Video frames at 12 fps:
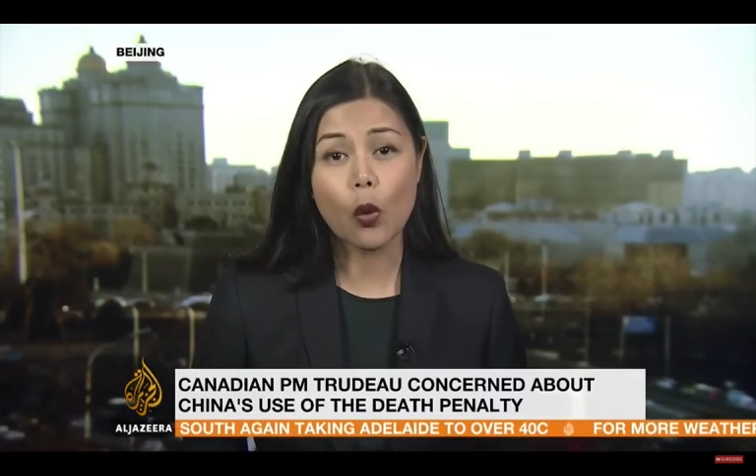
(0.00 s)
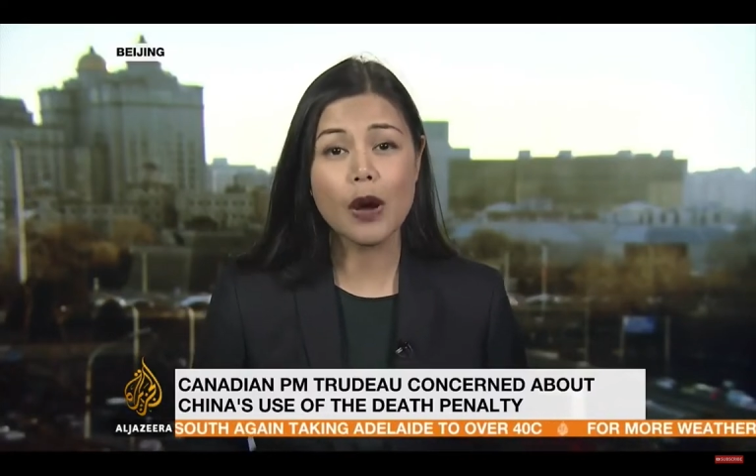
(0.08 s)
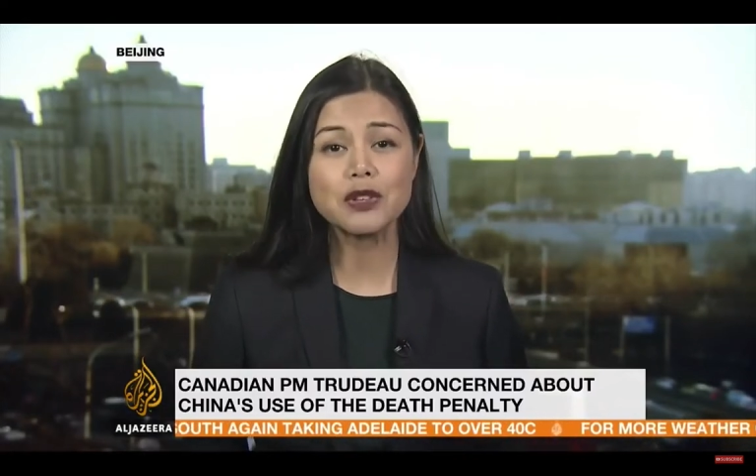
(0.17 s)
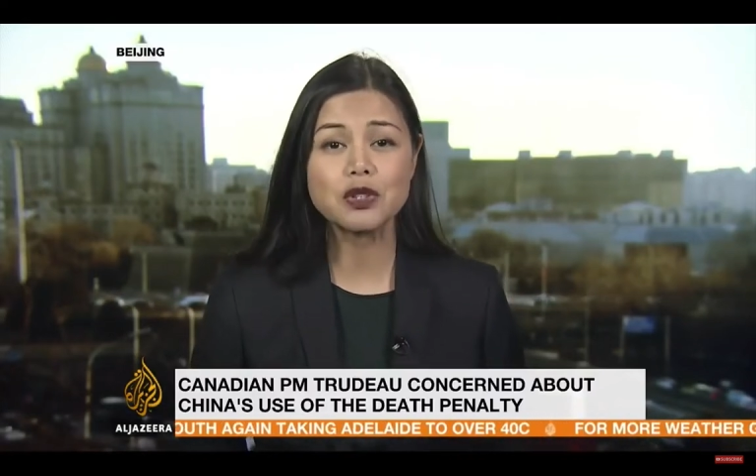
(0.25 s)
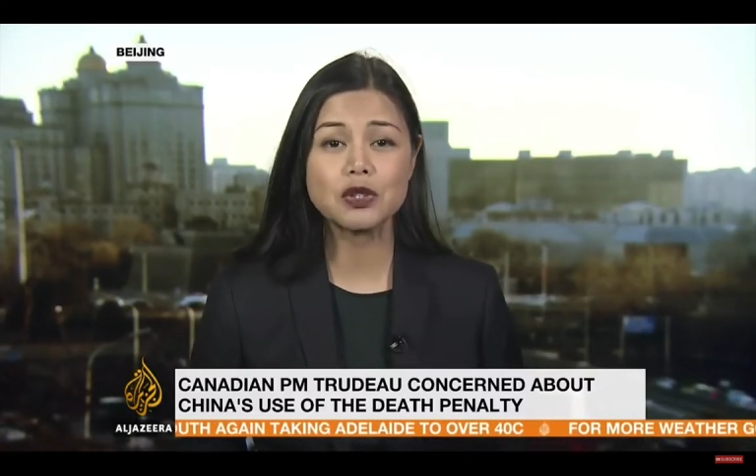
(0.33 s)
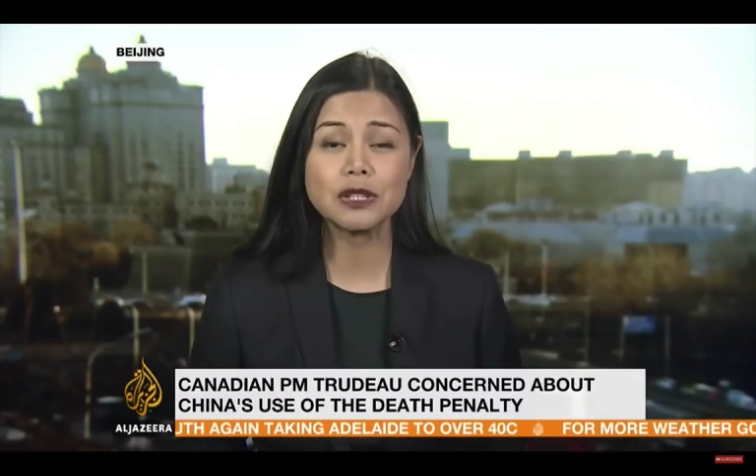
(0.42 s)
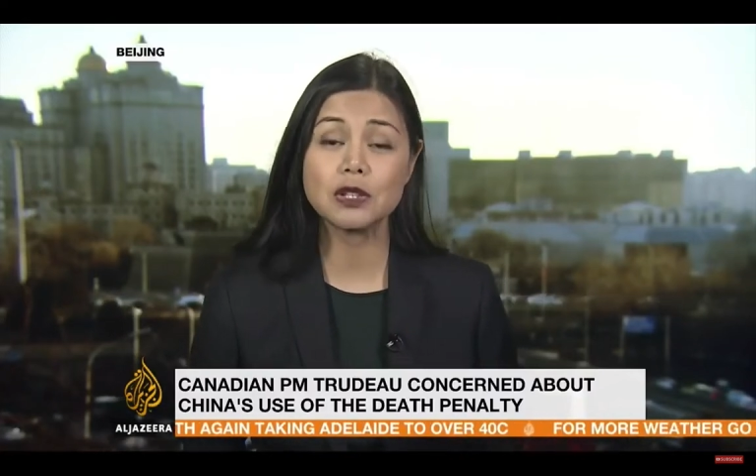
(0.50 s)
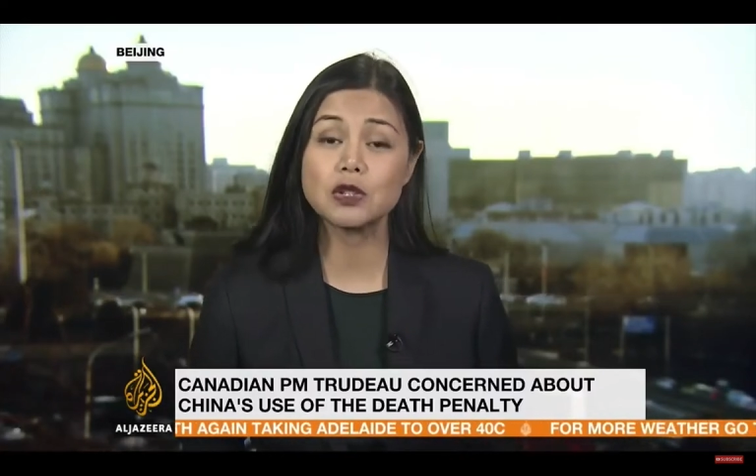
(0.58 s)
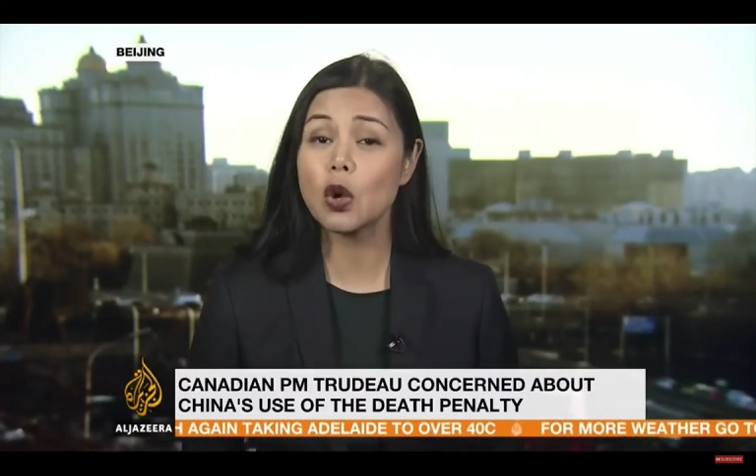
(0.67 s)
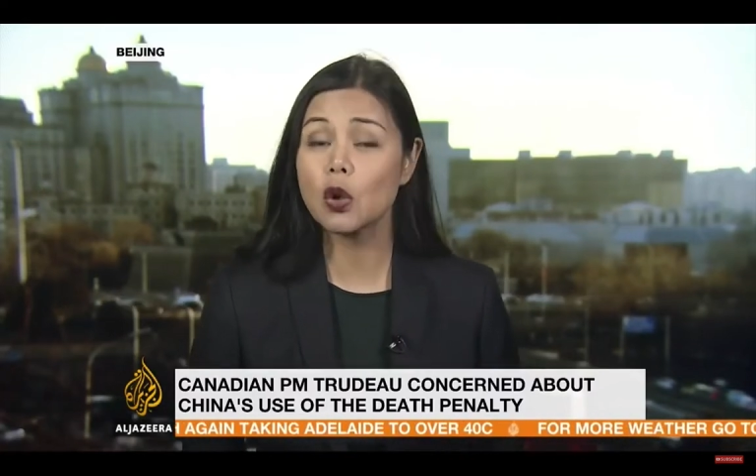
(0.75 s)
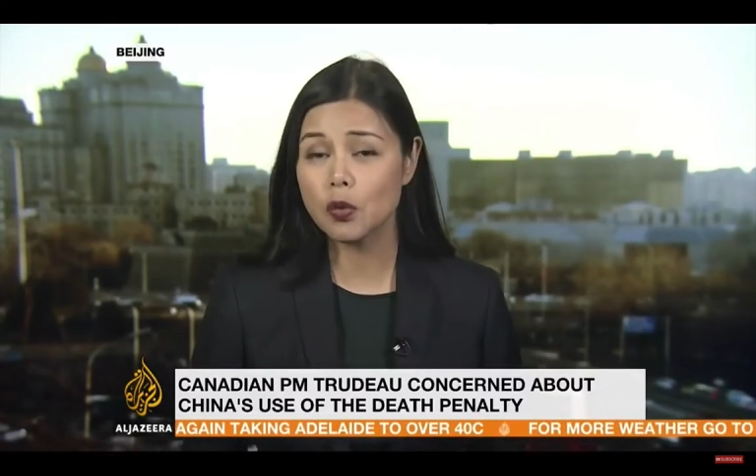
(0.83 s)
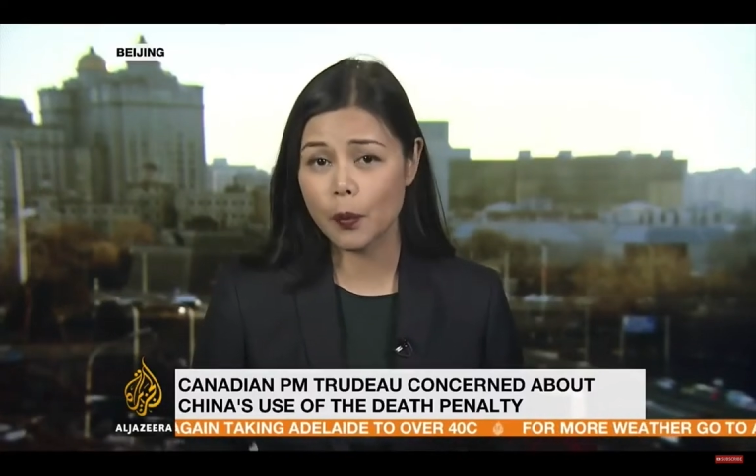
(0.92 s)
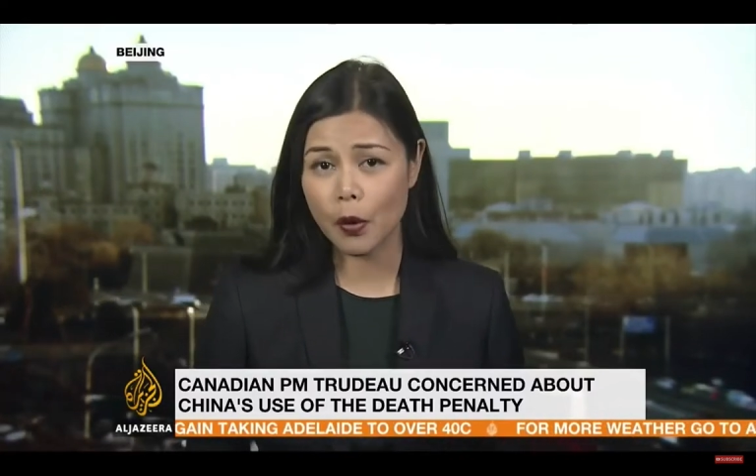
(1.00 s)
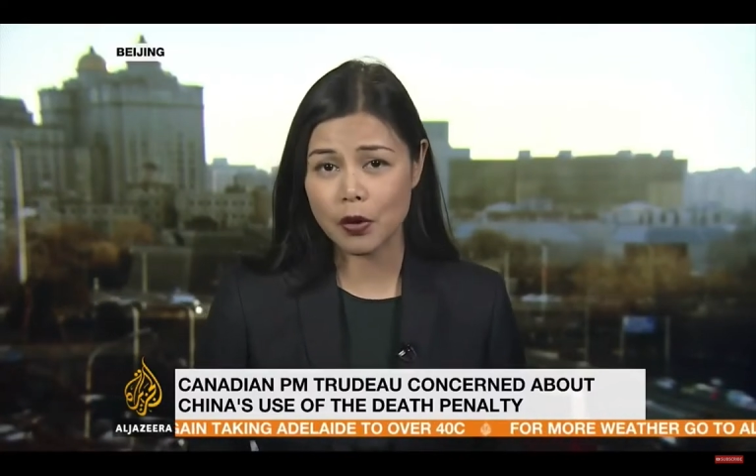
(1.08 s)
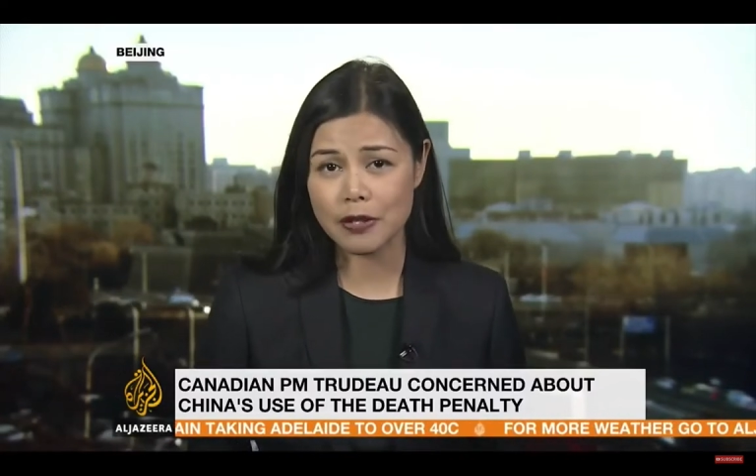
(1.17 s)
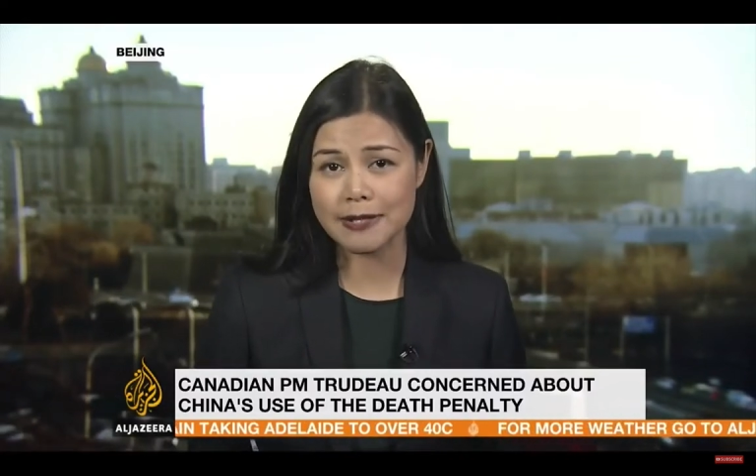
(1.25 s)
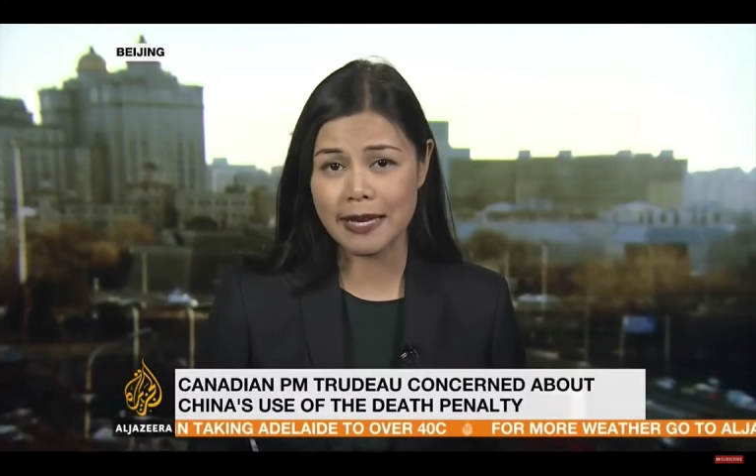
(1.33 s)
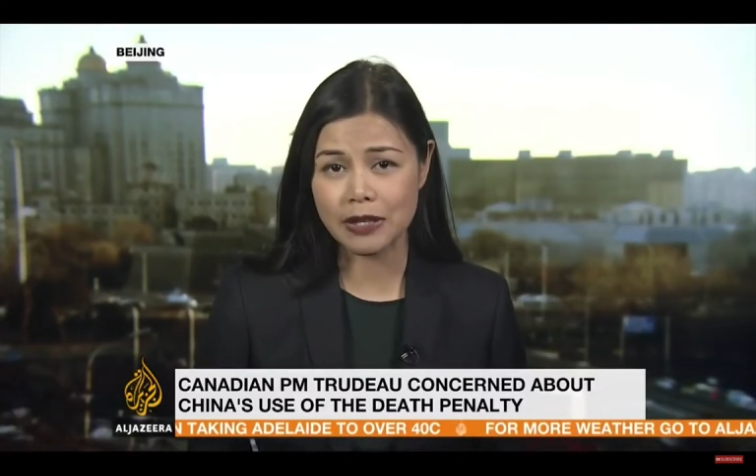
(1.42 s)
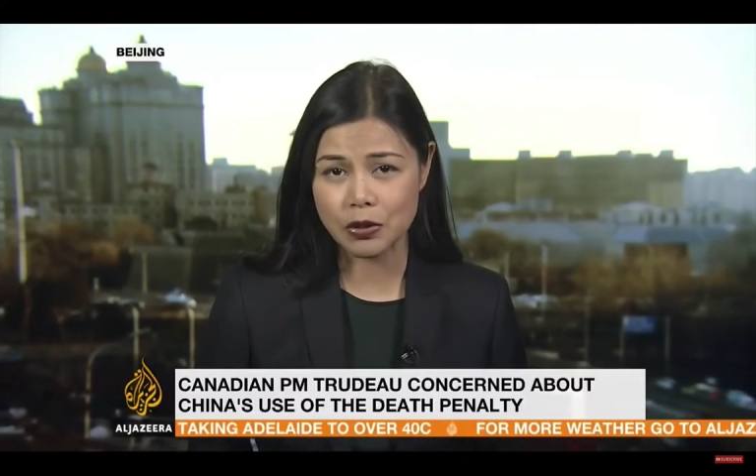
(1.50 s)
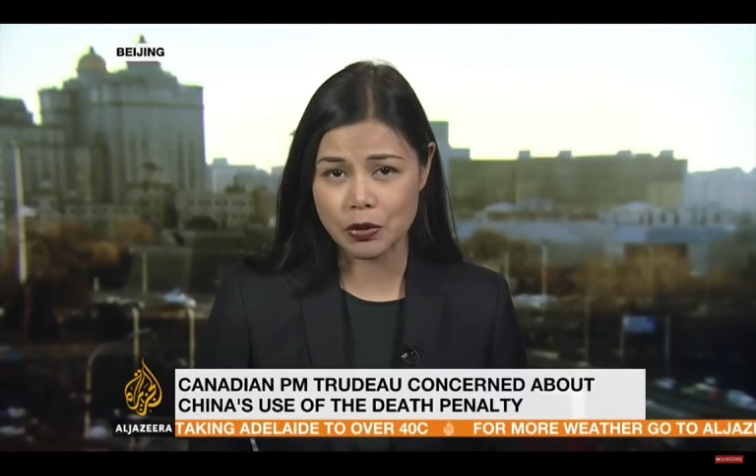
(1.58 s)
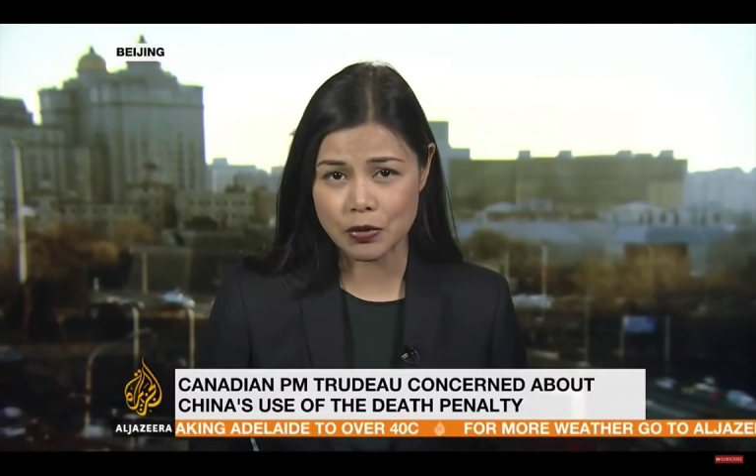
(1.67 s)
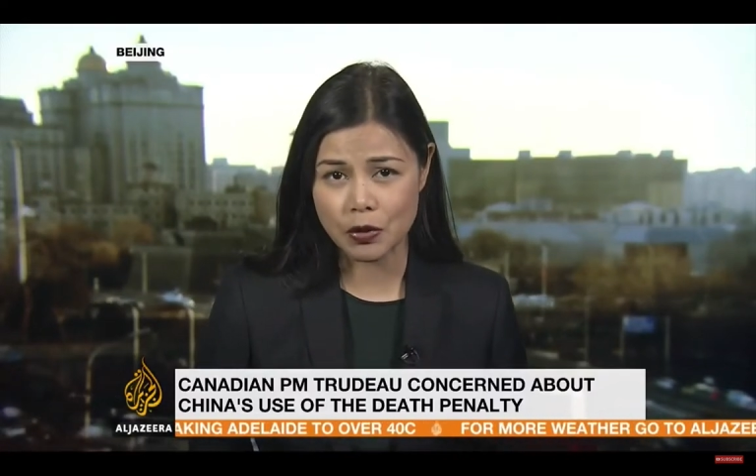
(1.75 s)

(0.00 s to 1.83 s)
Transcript: Hua Chunying told reporters at a news